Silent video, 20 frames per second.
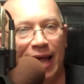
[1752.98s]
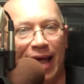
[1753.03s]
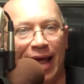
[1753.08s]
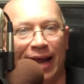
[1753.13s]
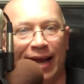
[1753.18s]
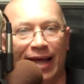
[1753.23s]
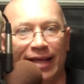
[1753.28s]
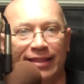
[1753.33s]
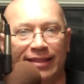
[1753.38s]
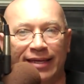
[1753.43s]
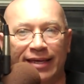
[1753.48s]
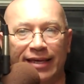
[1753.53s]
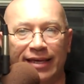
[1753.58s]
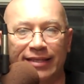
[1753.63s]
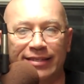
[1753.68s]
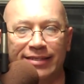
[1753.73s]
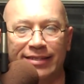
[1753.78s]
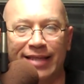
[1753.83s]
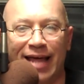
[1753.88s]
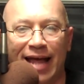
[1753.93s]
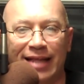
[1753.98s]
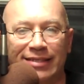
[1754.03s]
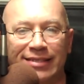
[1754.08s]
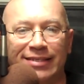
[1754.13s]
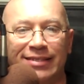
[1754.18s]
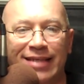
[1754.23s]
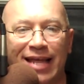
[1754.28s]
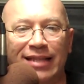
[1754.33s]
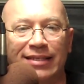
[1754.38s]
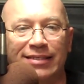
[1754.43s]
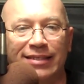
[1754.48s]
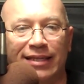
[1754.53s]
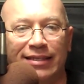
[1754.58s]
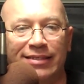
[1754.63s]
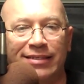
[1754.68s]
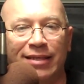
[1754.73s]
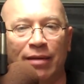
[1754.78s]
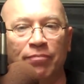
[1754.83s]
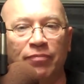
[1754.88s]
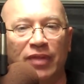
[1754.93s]
And I think it's that sense
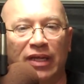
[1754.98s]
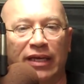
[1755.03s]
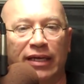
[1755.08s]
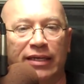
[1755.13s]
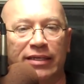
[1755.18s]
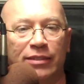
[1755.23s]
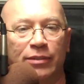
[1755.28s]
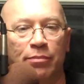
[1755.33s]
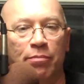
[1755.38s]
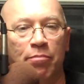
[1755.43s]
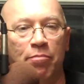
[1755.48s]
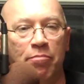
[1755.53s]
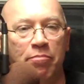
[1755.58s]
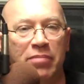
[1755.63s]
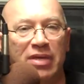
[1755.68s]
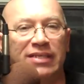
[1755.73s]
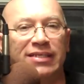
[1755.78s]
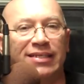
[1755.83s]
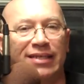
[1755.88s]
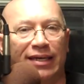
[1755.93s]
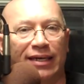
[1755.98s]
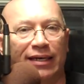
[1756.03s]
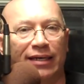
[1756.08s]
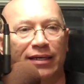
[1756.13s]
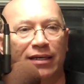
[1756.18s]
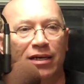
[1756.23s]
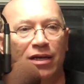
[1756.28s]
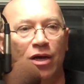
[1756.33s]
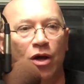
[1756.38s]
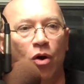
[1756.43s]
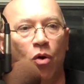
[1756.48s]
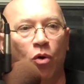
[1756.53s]
that something is missing,